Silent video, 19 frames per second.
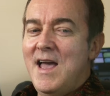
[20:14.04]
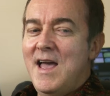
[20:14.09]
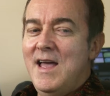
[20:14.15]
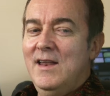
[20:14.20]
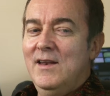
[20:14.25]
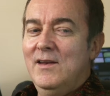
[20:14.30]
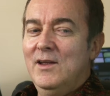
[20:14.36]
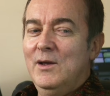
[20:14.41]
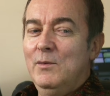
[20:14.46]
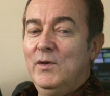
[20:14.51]

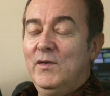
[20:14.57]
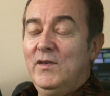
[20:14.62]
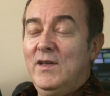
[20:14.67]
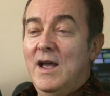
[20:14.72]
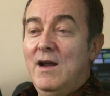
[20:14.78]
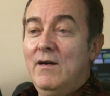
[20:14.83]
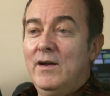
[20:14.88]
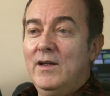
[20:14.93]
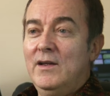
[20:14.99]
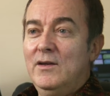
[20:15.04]
and it was
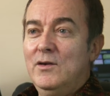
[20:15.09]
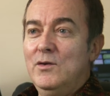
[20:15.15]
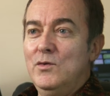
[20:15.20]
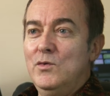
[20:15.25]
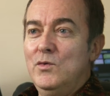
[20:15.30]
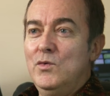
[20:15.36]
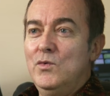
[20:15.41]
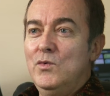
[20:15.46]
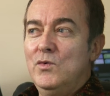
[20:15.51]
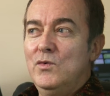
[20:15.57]
Gary
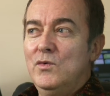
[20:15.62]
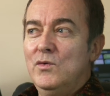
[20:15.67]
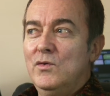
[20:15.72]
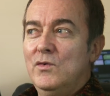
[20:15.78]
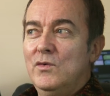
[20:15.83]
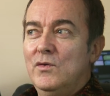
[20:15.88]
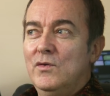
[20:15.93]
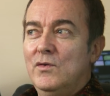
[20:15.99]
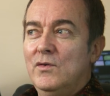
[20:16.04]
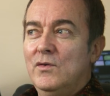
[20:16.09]
who
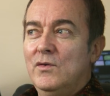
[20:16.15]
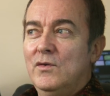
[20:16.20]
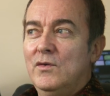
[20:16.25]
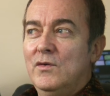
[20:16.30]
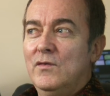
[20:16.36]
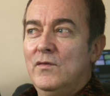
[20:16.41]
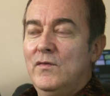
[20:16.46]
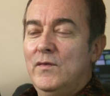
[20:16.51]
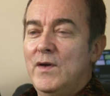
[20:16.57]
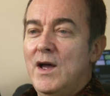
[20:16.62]

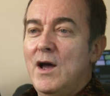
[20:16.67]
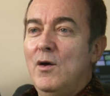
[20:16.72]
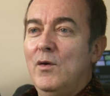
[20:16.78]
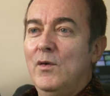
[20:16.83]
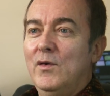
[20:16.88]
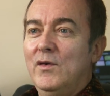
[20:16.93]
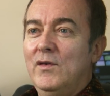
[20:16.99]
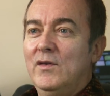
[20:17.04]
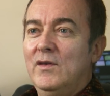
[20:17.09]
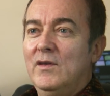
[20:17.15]

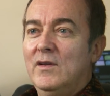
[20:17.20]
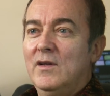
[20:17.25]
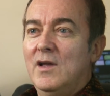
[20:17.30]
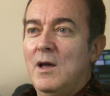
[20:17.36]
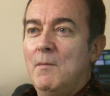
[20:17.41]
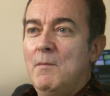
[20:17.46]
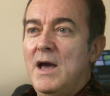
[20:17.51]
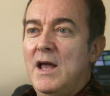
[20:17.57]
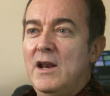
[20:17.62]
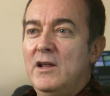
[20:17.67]
found
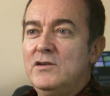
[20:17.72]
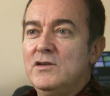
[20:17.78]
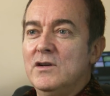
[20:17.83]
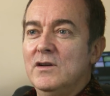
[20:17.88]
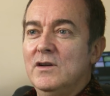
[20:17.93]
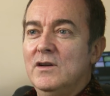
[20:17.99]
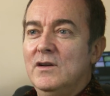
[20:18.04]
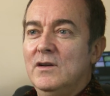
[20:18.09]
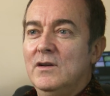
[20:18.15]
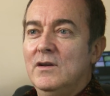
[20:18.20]
a
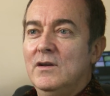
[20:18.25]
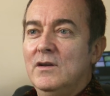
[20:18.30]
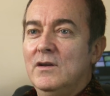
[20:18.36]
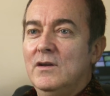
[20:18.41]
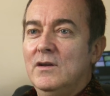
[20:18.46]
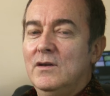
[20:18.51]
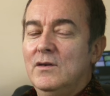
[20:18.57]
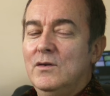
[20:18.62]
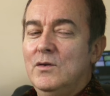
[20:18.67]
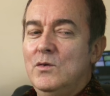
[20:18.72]
manager
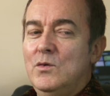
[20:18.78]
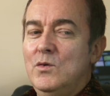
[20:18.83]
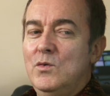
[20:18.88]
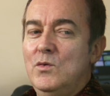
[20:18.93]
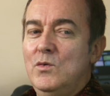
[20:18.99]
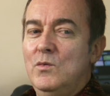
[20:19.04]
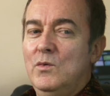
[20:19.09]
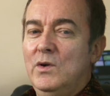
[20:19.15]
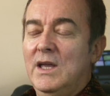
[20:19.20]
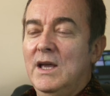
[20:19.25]

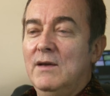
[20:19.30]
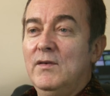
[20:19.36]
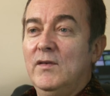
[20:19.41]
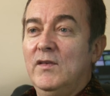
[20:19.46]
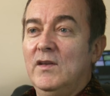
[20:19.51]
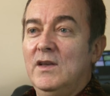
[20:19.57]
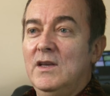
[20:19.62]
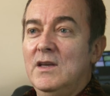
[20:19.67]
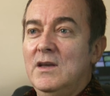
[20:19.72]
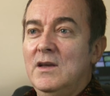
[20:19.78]
who gave
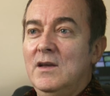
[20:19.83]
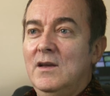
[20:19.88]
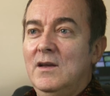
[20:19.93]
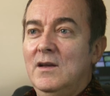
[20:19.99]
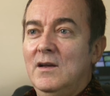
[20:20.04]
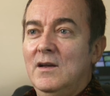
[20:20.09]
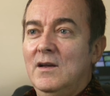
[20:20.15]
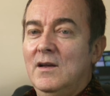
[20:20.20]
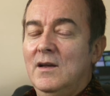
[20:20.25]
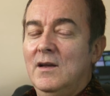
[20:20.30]
us a gig,
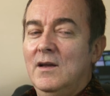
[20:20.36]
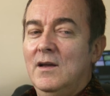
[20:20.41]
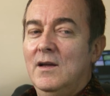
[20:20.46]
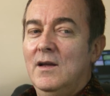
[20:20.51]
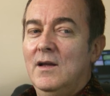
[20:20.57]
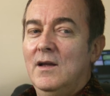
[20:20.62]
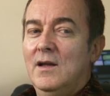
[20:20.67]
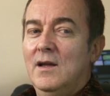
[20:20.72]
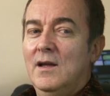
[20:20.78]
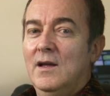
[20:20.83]

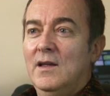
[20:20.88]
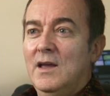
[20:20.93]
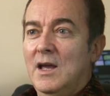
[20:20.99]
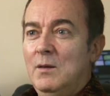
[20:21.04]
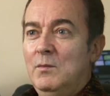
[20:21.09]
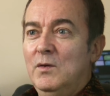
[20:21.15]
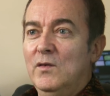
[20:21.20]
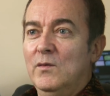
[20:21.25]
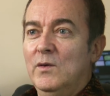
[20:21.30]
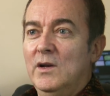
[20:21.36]

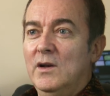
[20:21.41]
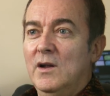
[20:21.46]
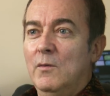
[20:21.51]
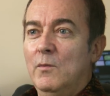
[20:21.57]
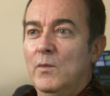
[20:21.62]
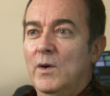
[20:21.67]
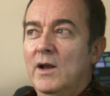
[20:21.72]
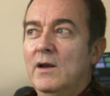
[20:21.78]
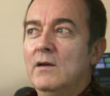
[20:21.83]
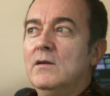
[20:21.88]
came to it,
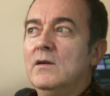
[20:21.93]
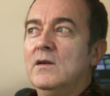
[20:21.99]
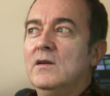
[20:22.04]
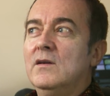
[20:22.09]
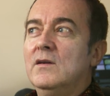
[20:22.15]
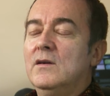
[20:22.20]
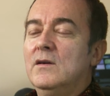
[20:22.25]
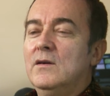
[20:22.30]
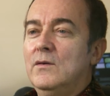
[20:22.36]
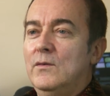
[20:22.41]
and went,
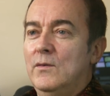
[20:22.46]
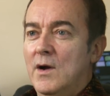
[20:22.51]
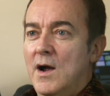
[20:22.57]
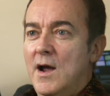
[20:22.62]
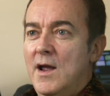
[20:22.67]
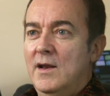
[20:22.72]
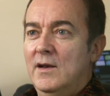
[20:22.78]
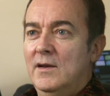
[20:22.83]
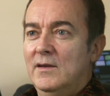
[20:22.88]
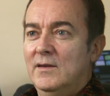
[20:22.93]

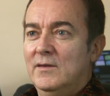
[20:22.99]
right,